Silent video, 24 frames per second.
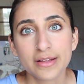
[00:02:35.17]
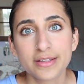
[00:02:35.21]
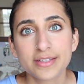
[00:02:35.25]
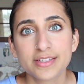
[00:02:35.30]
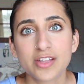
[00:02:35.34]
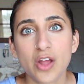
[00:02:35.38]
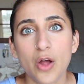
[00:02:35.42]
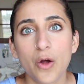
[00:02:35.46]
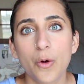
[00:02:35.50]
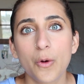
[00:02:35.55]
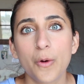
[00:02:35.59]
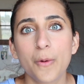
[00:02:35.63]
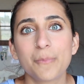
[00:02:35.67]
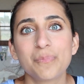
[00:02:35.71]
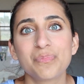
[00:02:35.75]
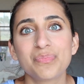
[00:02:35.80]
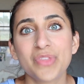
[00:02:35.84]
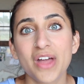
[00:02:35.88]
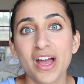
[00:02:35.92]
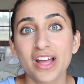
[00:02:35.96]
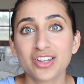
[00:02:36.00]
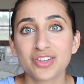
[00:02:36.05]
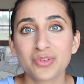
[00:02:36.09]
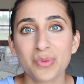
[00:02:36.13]
So
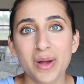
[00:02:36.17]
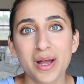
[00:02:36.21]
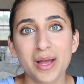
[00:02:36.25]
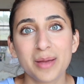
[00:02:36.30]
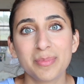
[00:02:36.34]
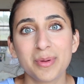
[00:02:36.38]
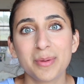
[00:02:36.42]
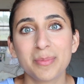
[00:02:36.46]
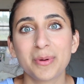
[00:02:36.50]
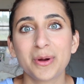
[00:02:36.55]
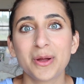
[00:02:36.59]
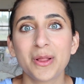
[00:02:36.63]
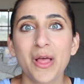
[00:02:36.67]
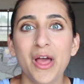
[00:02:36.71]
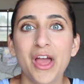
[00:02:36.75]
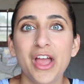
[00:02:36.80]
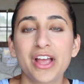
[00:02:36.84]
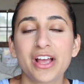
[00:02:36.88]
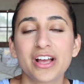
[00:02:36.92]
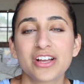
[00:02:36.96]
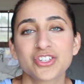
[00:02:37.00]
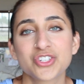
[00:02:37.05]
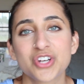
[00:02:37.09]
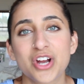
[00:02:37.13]
that's why people are
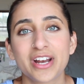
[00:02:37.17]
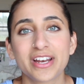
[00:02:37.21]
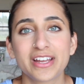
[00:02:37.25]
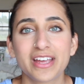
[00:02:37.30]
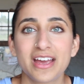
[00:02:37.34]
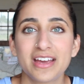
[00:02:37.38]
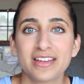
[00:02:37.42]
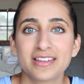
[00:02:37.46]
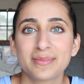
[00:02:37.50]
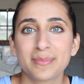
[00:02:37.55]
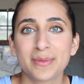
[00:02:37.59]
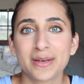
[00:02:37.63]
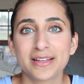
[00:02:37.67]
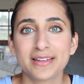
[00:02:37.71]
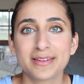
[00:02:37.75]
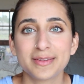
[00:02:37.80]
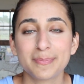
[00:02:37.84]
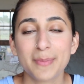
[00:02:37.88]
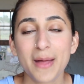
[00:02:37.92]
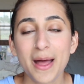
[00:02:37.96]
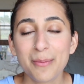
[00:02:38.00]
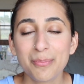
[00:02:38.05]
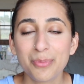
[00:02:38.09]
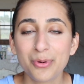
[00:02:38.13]
like trying to get as many
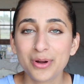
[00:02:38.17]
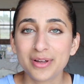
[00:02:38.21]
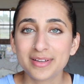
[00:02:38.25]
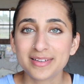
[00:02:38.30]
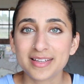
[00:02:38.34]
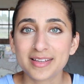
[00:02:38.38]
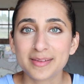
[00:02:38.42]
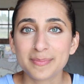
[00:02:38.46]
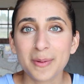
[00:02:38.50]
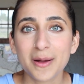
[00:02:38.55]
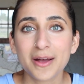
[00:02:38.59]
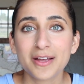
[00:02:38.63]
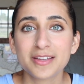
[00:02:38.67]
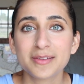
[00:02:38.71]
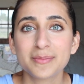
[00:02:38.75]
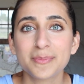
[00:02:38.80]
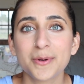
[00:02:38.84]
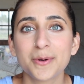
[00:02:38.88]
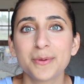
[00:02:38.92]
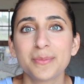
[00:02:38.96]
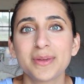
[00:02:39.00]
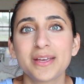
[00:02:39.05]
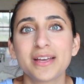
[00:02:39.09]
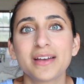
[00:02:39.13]
splat points as
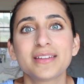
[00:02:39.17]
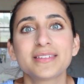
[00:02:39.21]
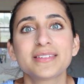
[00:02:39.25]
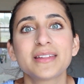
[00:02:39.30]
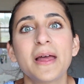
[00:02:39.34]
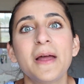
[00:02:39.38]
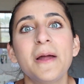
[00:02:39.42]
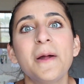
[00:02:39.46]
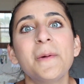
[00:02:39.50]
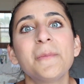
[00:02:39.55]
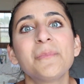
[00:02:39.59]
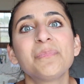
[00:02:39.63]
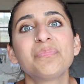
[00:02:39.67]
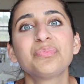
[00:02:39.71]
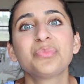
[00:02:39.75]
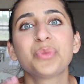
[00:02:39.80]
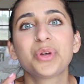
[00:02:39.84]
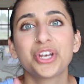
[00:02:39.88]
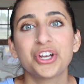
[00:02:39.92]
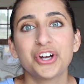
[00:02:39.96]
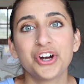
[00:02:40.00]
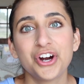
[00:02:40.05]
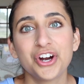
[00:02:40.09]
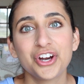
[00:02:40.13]
possible because
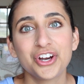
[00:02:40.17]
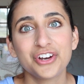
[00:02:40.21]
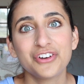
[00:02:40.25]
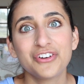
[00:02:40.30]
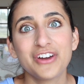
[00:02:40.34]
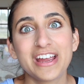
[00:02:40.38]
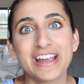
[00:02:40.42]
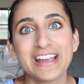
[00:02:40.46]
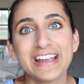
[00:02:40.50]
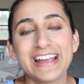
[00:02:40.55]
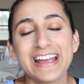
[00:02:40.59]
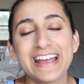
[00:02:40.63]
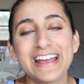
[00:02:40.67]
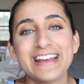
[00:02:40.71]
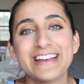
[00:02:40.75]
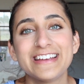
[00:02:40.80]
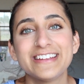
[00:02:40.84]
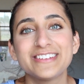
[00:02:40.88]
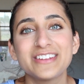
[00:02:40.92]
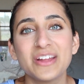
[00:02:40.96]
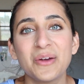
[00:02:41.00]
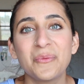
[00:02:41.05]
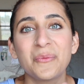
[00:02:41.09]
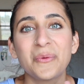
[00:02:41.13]
when your heart rate
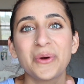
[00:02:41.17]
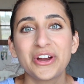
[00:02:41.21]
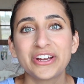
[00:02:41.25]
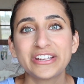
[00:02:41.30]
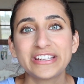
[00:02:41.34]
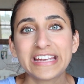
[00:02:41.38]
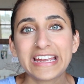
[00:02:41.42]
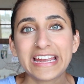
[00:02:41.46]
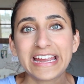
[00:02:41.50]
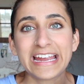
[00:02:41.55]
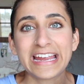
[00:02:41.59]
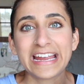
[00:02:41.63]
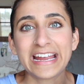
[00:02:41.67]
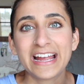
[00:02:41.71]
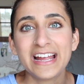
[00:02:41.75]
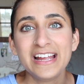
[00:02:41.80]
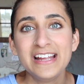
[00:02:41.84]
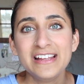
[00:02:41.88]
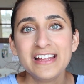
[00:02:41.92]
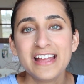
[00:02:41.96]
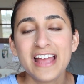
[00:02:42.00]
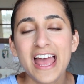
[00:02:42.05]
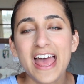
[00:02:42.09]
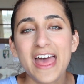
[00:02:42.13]
is working
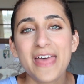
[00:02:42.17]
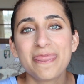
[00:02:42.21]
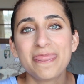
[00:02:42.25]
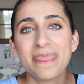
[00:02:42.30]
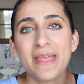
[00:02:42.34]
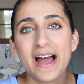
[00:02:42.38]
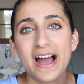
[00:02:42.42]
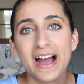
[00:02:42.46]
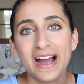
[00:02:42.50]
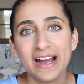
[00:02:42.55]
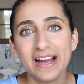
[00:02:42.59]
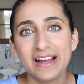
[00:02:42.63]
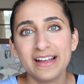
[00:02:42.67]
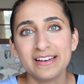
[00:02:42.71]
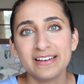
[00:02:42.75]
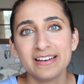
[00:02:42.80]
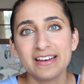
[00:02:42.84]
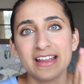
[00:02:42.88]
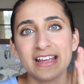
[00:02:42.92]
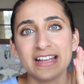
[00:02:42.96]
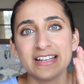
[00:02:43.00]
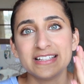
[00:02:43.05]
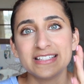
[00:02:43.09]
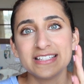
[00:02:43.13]
at that
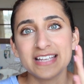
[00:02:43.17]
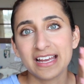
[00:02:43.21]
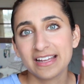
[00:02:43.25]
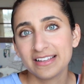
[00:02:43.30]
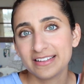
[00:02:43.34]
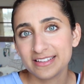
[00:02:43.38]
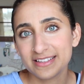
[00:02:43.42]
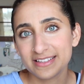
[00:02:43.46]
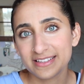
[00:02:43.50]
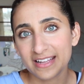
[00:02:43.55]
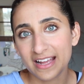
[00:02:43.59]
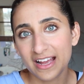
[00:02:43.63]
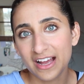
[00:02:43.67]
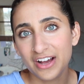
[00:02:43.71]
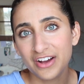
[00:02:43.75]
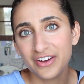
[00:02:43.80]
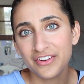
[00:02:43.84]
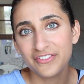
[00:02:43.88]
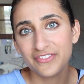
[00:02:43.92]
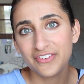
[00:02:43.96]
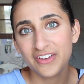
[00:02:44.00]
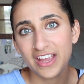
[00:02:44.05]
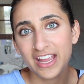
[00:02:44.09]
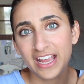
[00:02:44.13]
intense
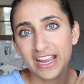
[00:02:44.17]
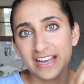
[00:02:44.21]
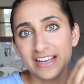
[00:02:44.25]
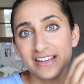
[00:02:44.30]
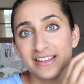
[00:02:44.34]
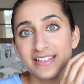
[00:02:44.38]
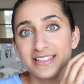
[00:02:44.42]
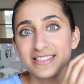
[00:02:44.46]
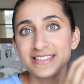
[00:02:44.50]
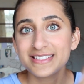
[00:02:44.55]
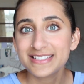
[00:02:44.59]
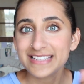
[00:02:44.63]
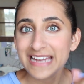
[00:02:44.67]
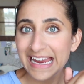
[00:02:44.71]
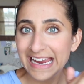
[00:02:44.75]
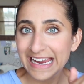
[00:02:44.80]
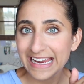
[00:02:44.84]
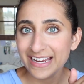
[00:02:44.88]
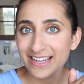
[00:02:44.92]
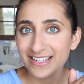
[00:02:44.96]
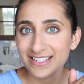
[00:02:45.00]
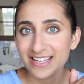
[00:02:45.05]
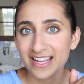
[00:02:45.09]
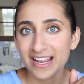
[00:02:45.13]
of a
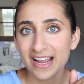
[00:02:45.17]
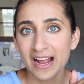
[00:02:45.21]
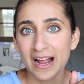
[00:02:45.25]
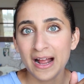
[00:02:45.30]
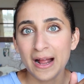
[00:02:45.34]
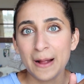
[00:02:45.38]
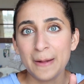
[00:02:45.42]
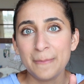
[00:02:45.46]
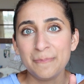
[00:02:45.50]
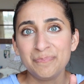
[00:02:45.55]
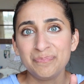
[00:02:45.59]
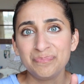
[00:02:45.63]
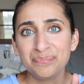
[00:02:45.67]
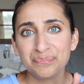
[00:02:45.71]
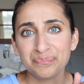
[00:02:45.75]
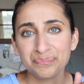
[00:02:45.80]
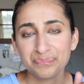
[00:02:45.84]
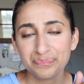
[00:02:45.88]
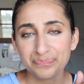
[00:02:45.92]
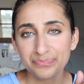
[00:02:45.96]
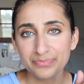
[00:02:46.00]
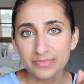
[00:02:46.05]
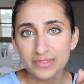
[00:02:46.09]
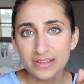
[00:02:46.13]
state, um,
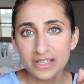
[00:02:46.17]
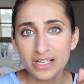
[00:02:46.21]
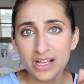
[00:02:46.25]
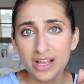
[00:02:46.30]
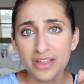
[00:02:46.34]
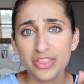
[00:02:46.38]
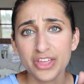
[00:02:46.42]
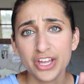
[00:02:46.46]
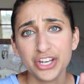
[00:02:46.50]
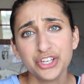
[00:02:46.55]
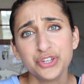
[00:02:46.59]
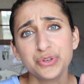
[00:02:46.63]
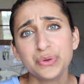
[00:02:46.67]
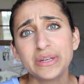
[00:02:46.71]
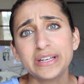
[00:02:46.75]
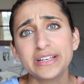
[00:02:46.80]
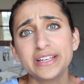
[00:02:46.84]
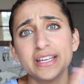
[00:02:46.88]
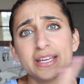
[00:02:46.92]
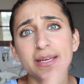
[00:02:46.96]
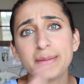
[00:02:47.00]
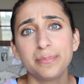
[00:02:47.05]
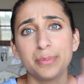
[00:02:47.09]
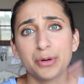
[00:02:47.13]
then you
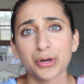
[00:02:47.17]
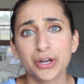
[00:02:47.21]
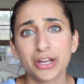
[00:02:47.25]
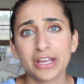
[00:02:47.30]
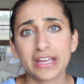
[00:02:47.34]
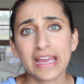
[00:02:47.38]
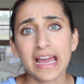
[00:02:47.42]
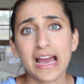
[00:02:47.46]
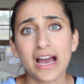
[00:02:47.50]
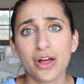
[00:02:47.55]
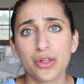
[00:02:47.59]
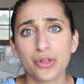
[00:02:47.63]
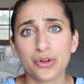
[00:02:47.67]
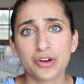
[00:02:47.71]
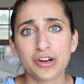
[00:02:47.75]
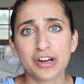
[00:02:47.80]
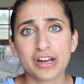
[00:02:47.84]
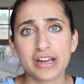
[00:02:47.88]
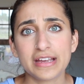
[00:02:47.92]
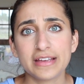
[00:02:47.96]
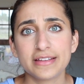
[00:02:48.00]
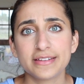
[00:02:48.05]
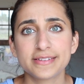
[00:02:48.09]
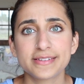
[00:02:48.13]
can keep burning
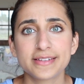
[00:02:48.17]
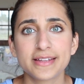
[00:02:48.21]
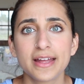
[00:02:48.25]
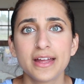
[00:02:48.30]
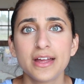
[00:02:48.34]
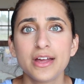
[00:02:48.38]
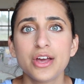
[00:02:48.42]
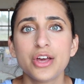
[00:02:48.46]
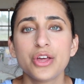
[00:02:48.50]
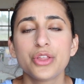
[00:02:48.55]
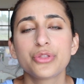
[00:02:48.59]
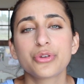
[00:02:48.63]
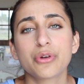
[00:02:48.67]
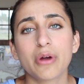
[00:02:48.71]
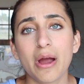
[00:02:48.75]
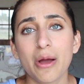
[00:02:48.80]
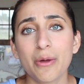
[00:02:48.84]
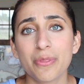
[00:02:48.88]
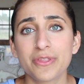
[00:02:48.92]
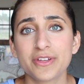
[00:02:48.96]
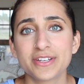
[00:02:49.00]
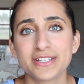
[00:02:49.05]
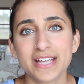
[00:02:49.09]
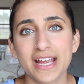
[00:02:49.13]
calories
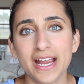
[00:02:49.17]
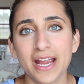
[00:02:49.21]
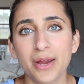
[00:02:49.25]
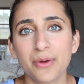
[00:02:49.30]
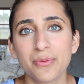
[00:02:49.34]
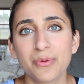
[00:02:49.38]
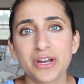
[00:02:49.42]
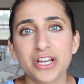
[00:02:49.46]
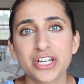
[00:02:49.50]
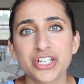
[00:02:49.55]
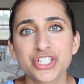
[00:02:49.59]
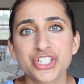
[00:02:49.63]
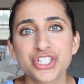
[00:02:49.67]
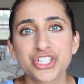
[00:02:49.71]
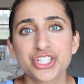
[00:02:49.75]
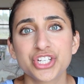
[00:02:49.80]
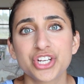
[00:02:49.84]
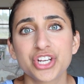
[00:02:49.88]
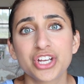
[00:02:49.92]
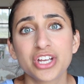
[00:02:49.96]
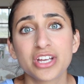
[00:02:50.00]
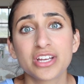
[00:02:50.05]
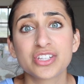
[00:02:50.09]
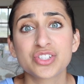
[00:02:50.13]
throughout the day,
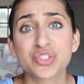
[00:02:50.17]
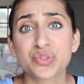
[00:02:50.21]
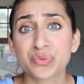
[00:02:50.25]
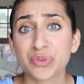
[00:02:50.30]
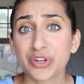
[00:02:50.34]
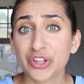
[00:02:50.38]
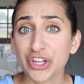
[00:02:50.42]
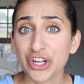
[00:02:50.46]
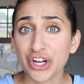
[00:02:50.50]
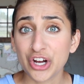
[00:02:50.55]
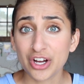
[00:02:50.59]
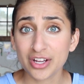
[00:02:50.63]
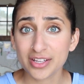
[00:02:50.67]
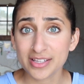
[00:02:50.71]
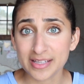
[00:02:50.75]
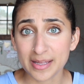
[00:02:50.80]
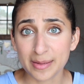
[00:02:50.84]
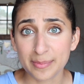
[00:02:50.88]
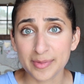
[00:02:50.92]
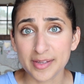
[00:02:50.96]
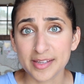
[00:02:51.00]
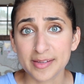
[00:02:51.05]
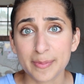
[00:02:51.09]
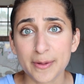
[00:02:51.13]
which is really
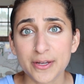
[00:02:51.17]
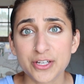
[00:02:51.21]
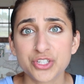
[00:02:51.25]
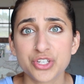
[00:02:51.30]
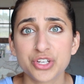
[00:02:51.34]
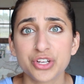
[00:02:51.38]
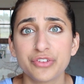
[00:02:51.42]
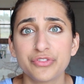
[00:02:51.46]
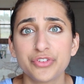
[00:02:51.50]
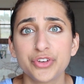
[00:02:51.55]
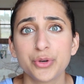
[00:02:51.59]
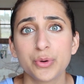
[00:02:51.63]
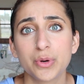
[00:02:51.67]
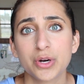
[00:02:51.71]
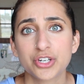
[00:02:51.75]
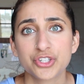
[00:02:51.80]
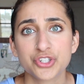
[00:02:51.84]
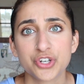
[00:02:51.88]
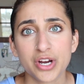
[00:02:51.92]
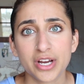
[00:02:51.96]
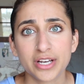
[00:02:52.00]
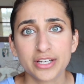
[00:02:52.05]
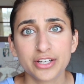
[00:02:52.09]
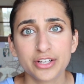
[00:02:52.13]
awesome, especially if you are
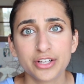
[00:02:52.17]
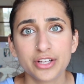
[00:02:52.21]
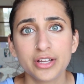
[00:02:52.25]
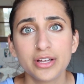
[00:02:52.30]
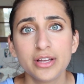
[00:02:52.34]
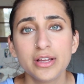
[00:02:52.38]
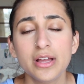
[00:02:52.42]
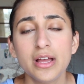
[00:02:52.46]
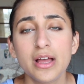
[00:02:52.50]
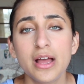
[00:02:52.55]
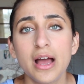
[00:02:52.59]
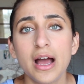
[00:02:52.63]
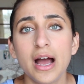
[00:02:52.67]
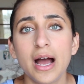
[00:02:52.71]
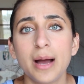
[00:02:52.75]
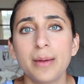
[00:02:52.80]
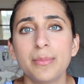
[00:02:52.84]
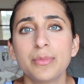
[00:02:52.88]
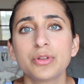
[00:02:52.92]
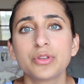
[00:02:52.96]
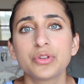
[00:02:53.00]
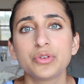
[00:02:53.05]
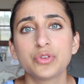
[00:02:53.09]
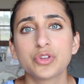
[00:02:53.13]
trying to
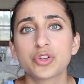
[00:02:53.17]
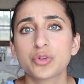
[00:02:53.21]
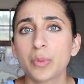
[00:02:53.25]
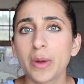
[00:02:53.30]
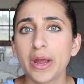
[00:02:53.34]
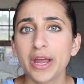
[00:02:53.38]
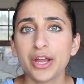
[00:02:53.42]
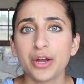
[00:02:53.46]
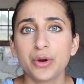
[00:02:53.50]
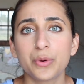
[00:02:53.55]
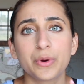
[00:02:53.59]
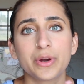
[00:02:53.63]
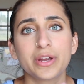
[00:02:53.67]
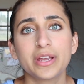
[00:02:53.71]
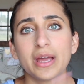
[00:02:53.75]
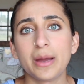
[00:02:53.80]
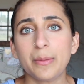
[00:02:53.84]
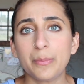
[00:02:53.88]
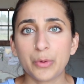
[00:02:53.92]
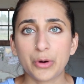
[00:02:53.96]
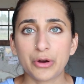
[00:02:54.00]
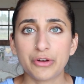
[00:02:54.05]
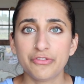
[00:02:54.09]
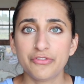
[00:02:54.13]
um, lose weight or
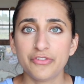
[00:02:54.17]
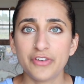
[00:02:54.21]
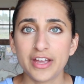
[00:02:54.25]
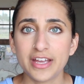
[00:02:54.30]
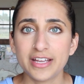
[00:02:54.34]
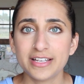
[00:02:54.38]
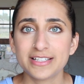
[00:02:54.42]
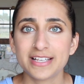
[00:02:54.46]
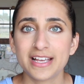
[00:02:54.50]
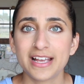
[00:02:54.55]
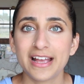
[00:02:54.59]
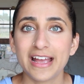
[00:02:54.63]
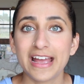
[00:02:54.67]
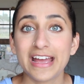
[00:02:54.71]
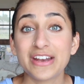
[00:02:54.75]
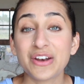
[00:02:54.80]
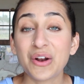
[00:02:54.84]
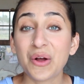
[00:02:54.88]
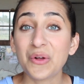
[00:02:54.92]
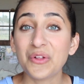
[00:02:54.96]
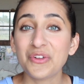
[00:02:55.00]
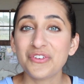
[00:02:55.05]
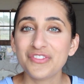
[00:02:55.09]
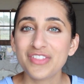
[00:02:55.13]
get more fit
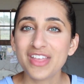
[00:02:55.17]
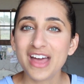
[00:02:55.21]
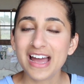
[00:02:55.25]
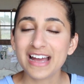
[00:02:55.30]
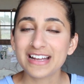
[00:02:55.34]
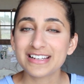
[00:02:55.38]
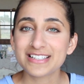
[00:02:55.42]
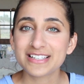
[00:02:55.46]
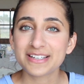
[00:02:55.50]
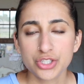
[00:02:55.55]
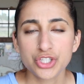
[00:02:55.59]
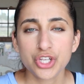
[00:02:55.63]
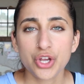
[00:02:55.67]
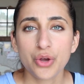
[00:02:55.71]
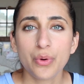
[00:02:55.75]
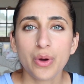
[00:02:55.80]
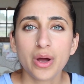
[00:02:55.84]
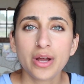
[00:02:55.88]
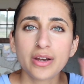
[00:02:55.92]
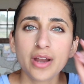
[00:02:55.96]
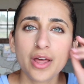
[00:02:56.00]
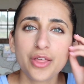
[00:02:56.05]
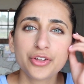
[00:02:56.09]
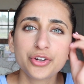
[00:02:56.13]
and all of that. So
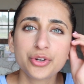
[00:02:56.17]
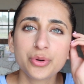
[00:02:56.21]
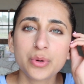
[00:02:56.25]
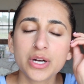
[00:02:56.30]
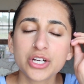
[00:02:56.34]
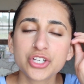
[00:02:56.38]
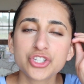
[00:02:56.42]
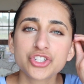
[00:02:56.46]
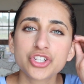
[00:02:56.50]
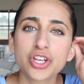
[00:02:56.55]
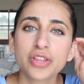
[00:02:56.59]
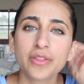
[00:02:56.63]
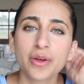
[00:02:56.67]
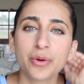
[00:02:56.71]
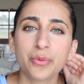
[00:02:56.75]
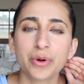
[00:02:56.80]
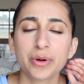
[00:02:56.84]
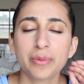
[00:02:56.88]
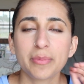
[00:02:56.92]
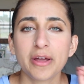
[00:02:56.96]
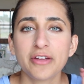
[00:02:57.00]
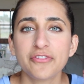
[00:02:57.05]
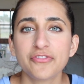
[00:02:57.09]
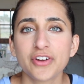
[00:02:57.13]
another question that
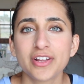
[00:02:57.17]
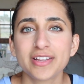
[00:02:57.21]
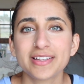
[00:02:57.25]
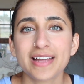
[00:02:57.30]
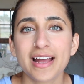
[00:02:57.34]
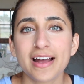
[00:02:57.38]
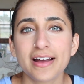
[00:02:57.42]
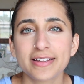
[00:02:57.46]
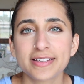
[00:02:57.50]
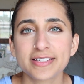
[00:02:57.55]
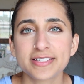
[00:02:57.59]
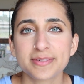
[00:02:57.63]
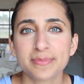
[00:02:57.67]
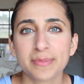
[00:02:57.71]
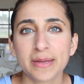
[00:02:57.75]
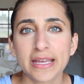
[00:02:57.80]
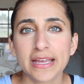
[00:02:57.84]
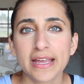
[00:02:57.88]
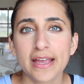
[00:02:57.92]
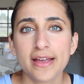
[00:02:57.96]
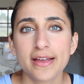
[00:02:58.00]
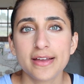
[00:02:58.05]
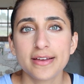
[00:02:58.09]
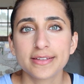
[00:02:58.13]
one of my friends asked
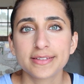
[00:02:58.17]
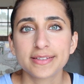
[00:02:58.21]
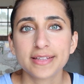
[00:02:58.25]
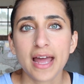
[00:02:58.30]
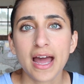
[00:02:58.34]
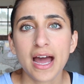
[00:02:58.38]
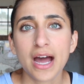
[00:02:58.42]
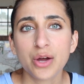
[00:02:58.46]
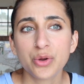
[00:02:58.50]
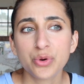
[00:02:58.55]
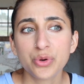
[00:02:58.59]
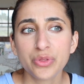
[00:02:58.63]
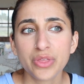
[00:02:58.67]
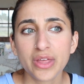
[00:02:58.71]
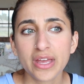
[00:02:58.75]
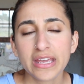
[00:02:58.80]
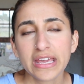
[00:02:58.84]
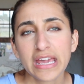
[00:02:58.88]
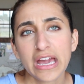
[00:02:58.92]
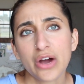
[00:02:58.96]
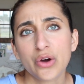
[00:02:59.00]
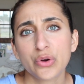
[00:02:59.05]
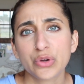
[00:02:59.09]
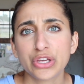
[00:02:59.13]
me is how do
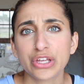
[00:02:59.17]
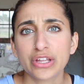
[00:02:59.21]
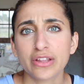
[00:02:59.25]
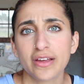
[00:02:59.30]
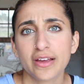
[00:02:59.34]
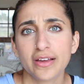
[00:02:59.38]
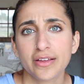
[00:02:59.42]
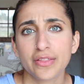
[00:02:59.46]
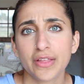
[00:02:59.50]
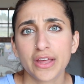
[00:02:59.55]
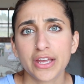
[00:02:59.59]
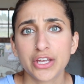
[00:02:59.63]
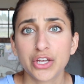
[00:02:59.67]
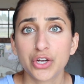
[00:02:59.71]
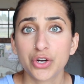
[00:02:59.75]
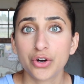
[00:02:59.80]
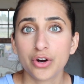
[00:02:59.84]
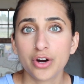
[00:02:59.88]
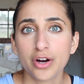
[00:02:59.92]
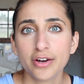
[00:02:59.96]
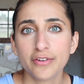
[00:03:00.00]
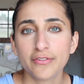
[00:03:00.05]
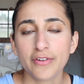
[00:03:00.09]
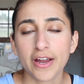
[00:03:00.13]
they calculate like
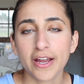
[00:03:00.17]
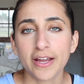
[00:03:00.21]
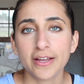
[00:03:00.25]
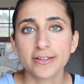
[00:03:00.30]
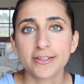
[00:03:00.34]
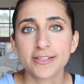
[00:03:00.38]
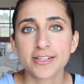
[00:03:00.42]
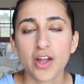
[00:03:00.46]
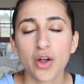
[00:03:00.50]
your heart rate?